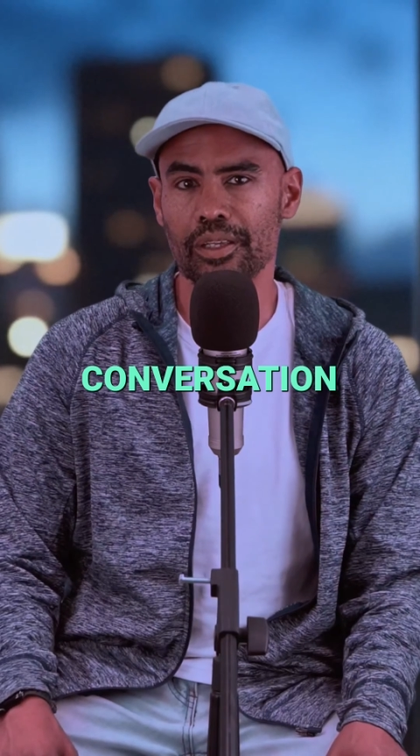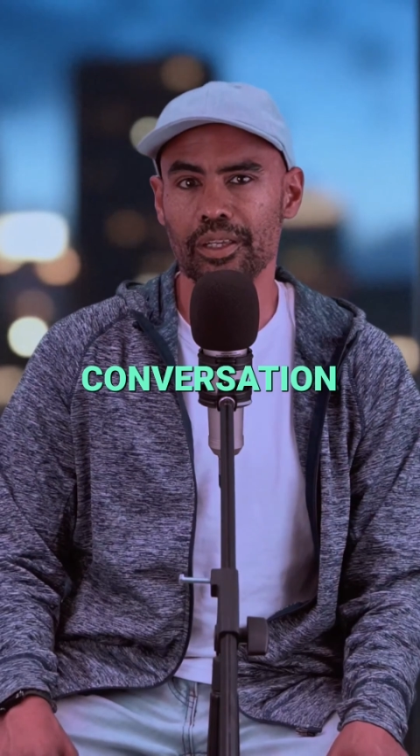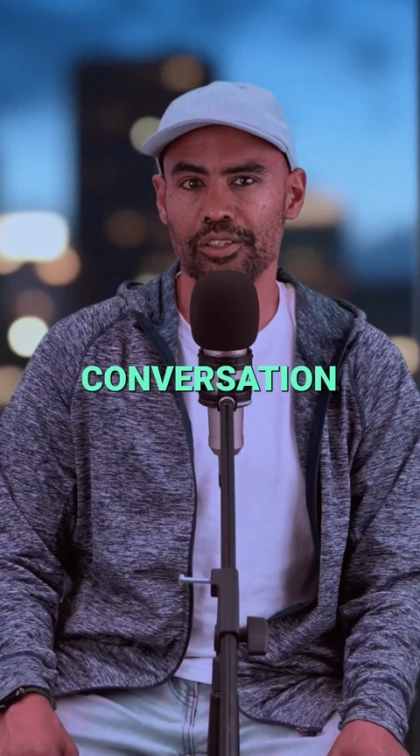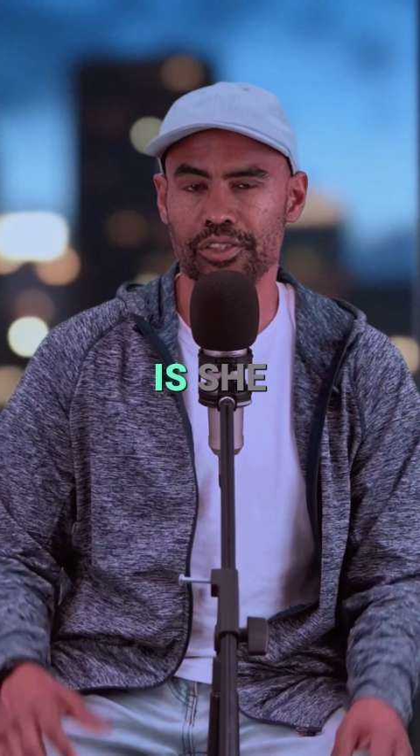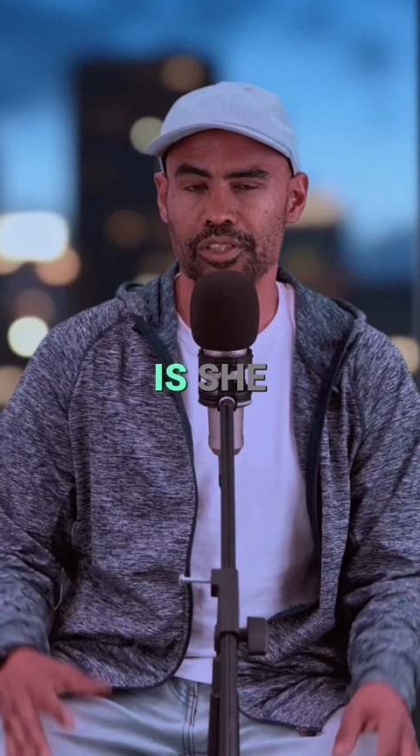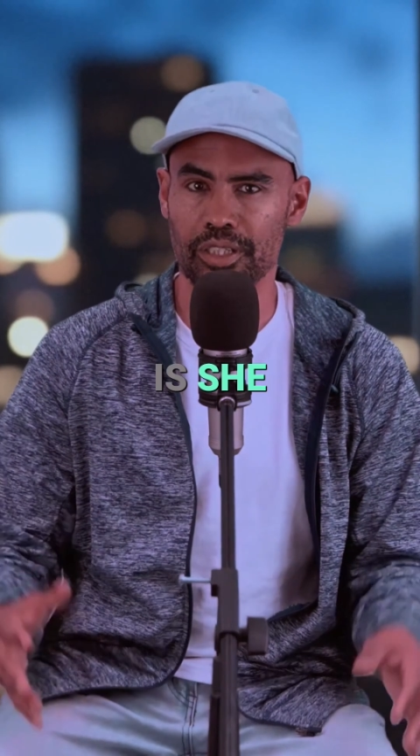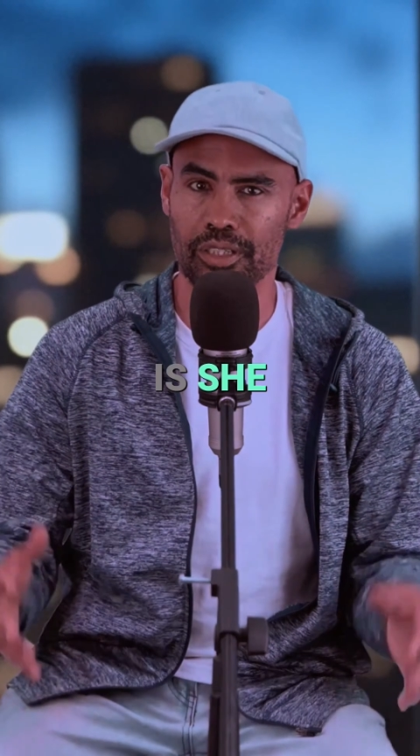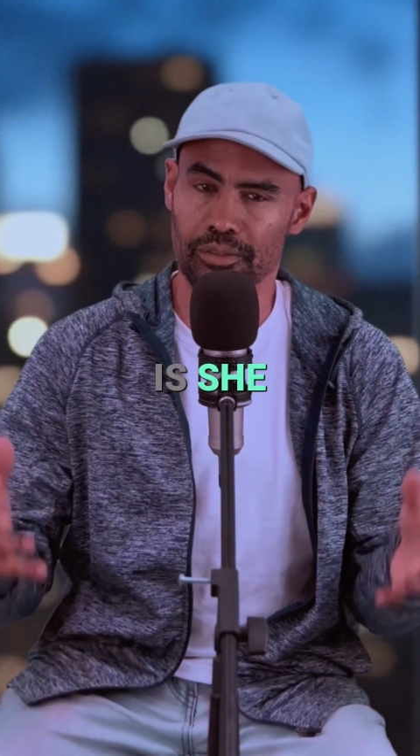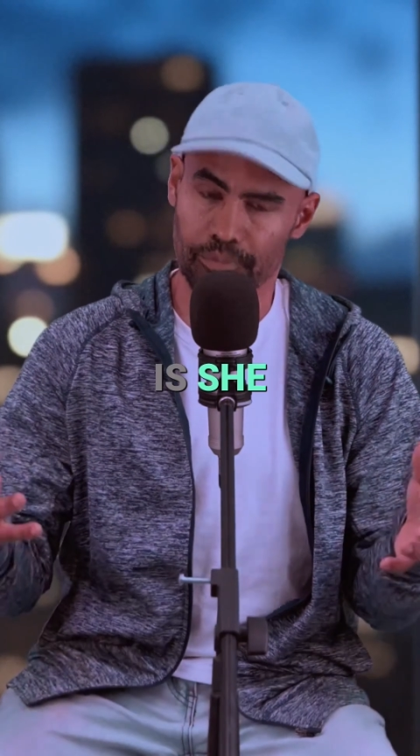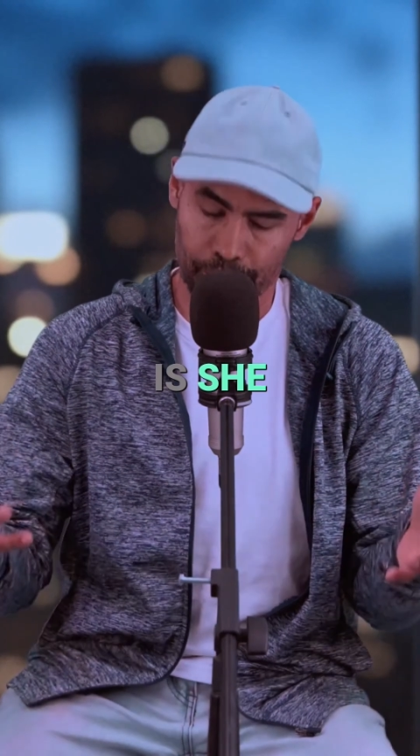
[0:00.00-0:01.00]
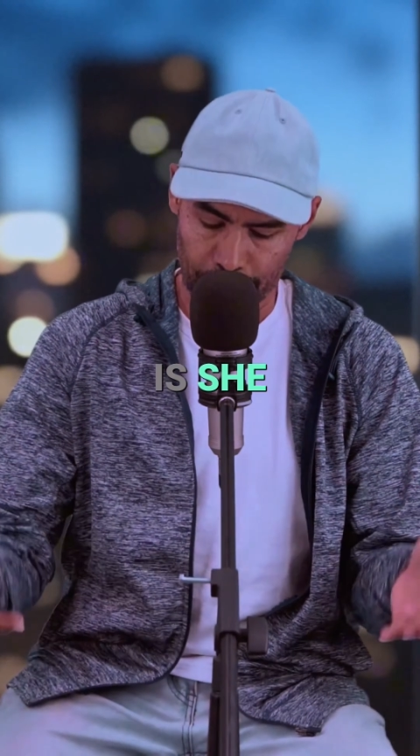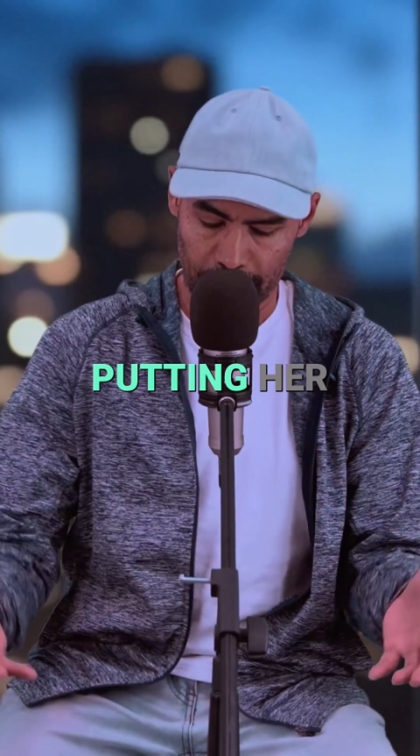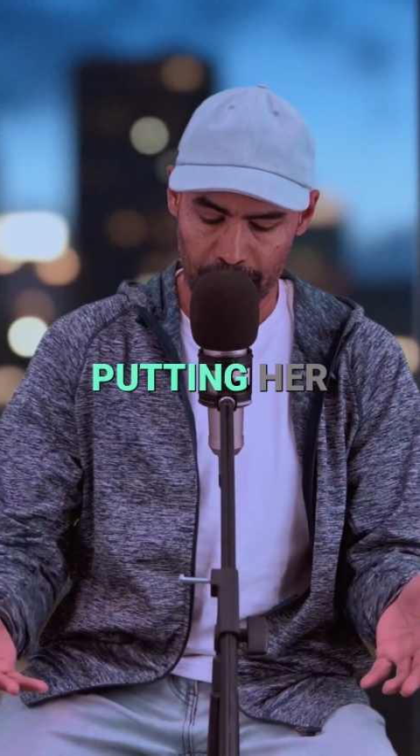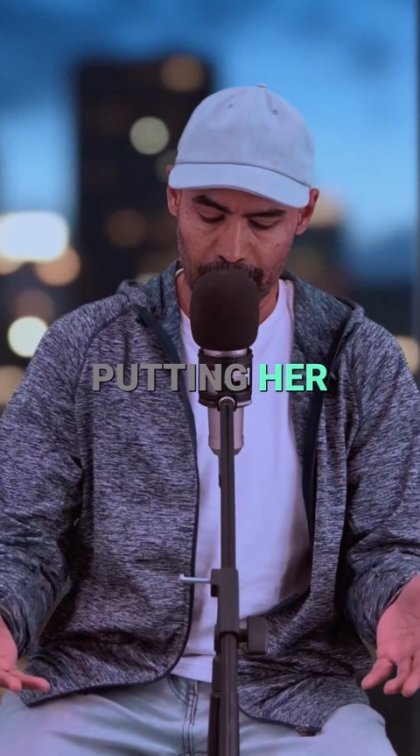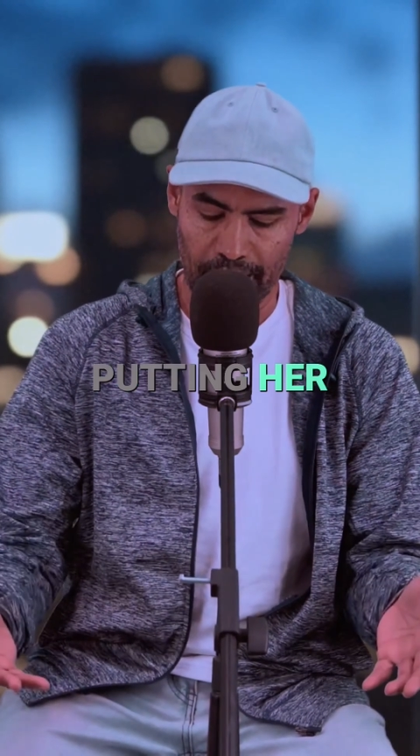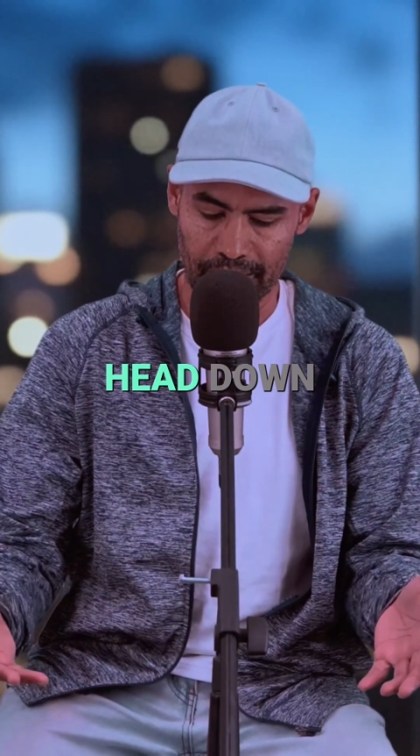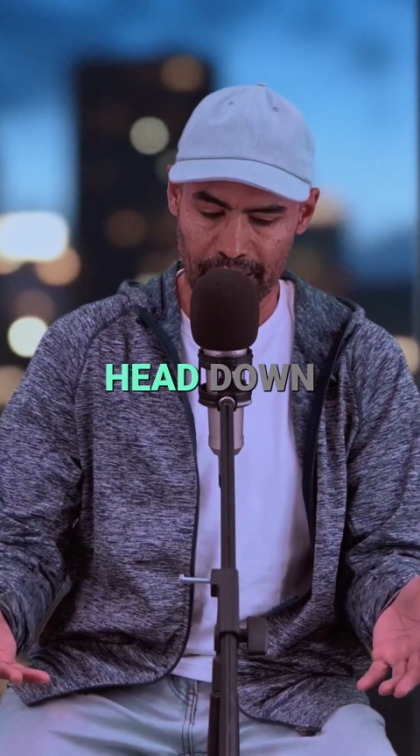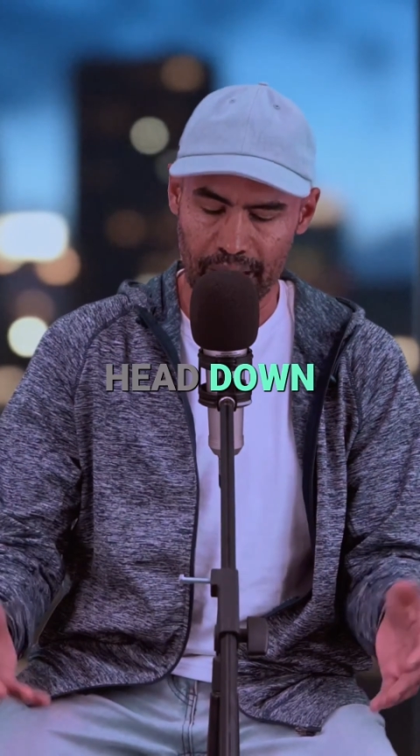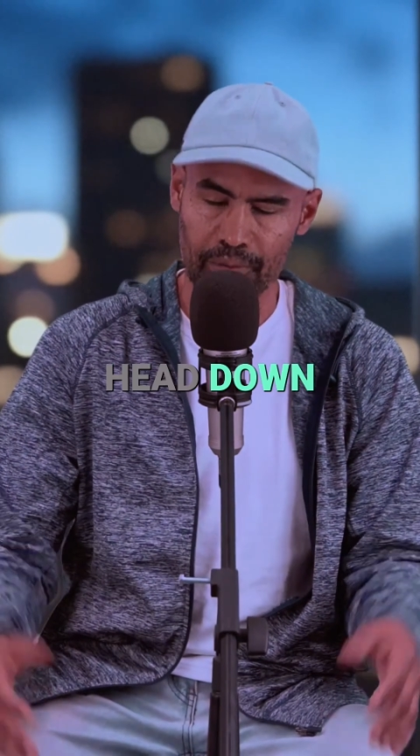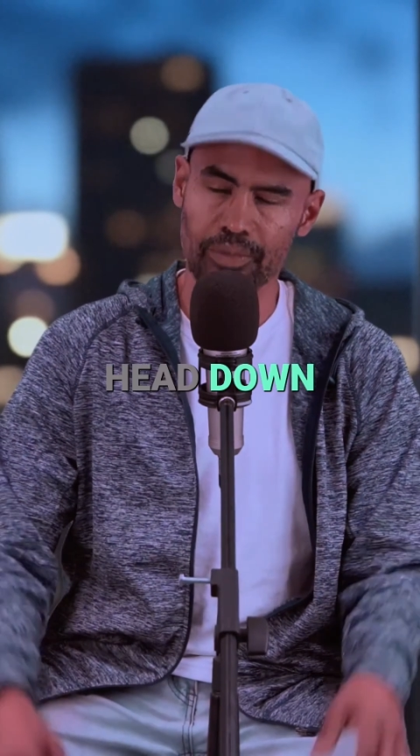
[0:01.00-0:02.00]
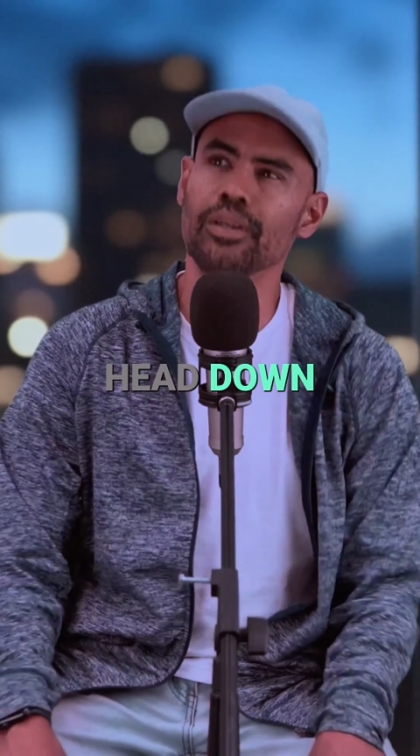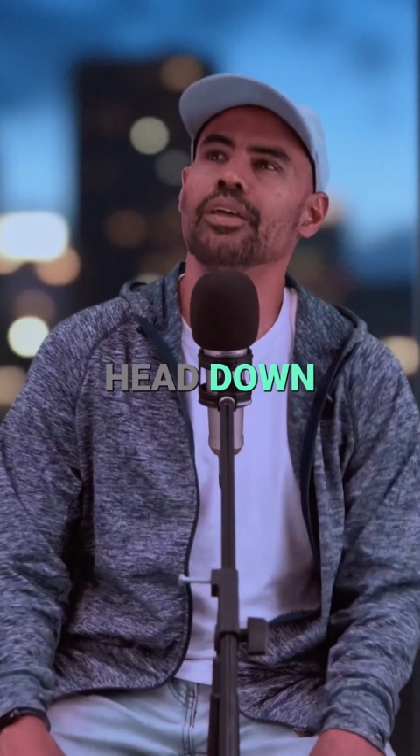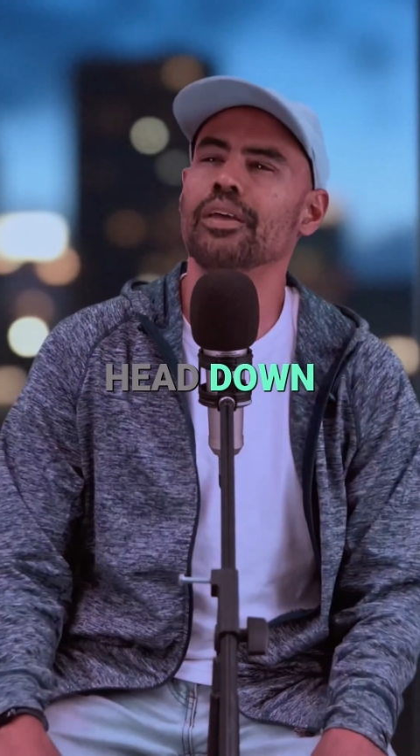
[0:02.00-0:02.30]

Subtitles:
Is she putting her head down?